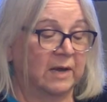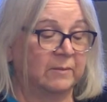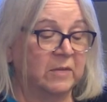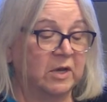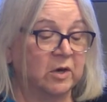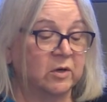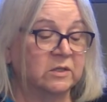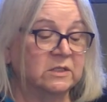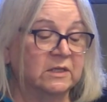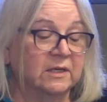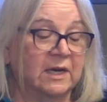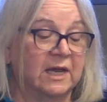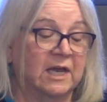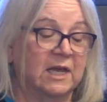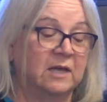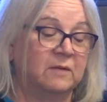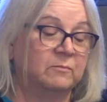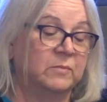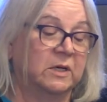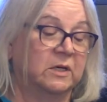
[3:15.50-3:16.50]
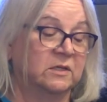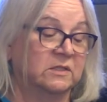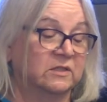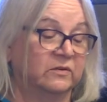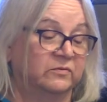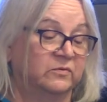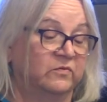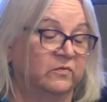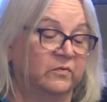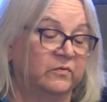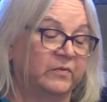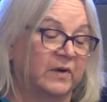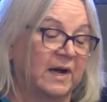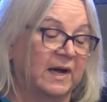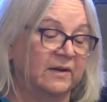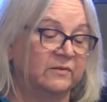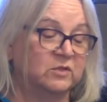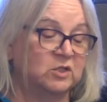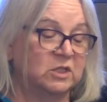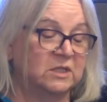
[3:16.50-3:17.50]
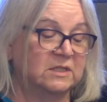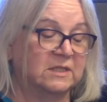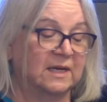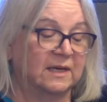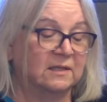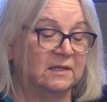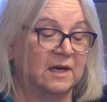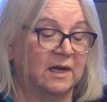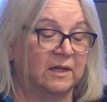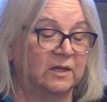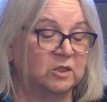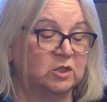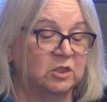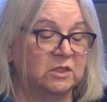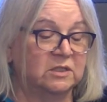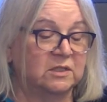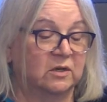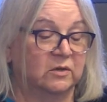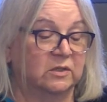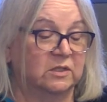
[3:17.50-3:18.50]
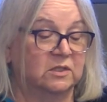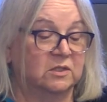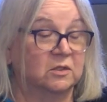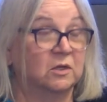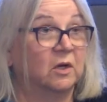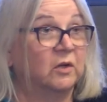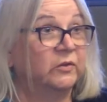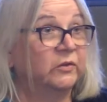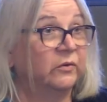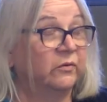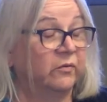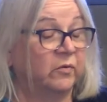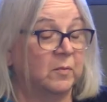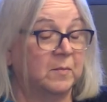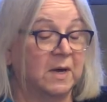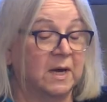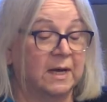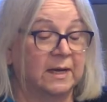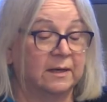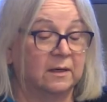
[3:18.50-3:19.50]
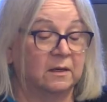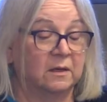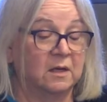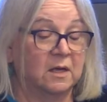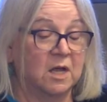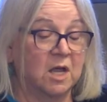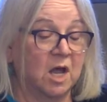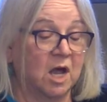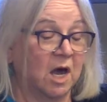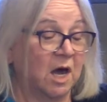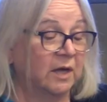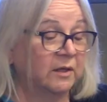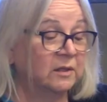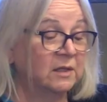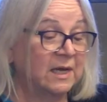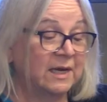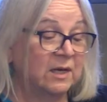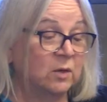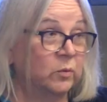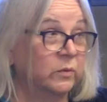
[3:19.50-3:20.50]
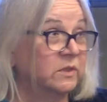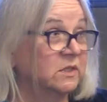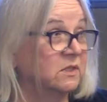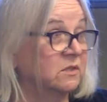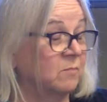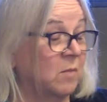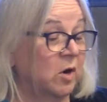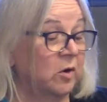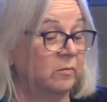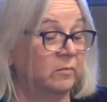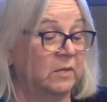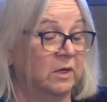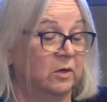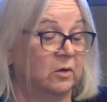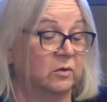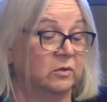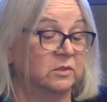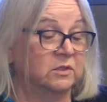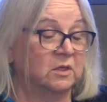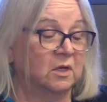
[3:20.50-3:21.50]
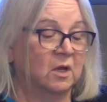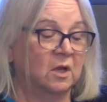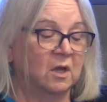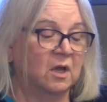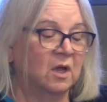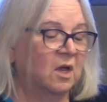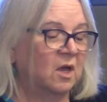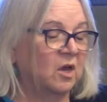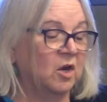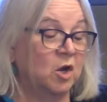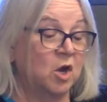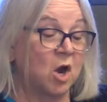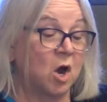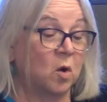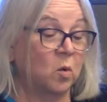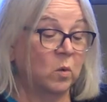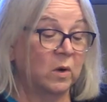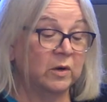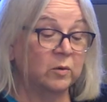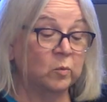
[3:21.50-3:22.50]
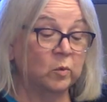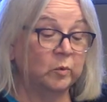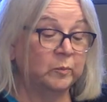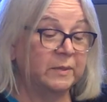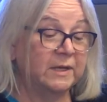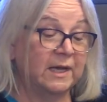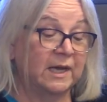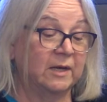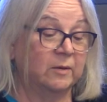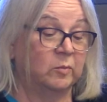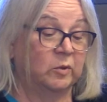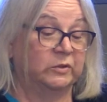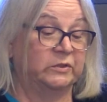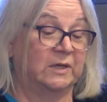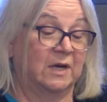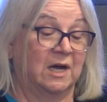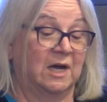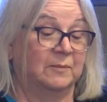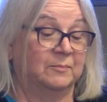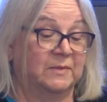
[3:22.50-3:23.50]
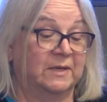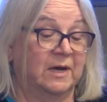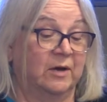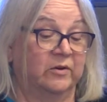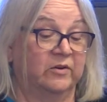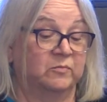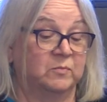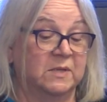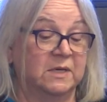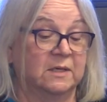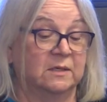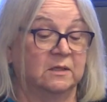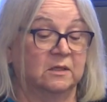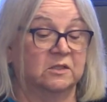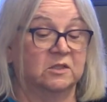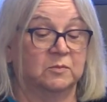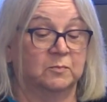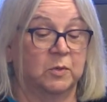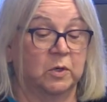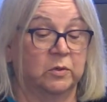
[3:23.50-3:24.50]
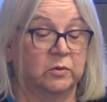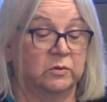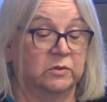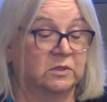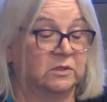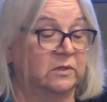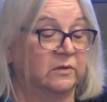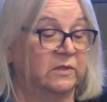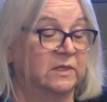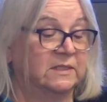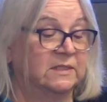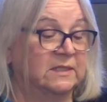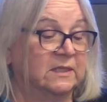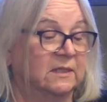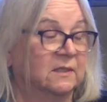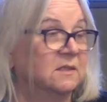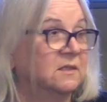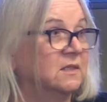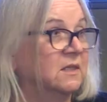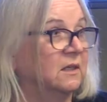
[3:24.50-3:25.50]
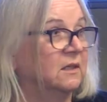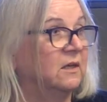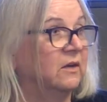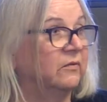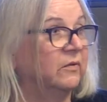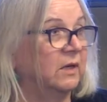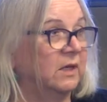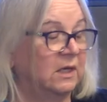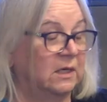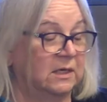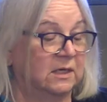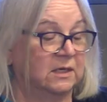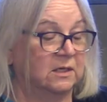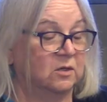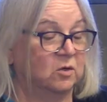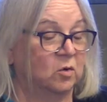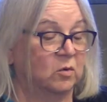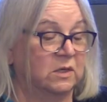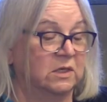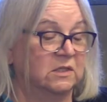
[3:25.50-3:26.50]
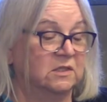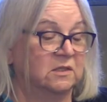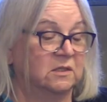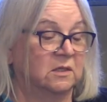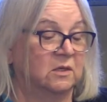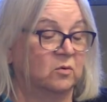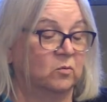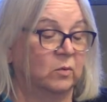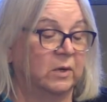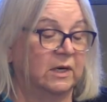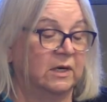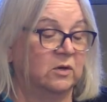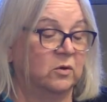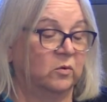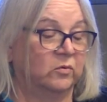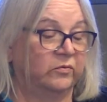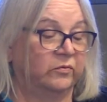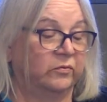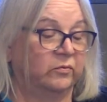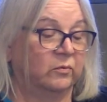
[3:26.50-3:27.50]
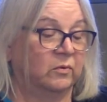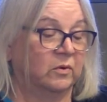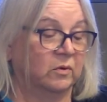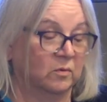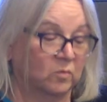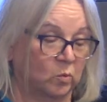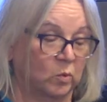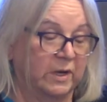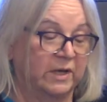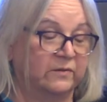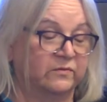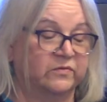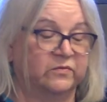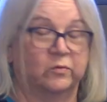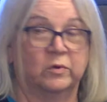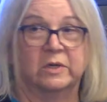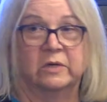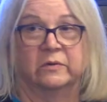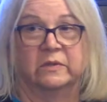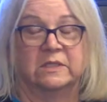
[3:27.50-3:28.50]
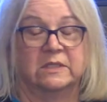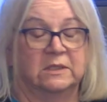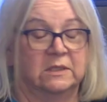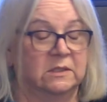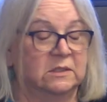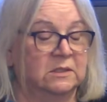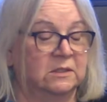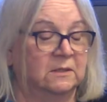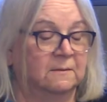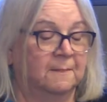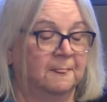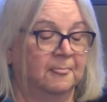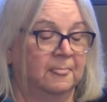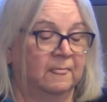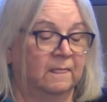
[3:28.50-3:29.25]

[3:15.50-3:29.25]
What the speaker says: I'm here today because if 5G technologies are installed in Vermont, unlike with smart meters, no one will be able to opt out of being exposed to the significant increase in radio wave frequencies.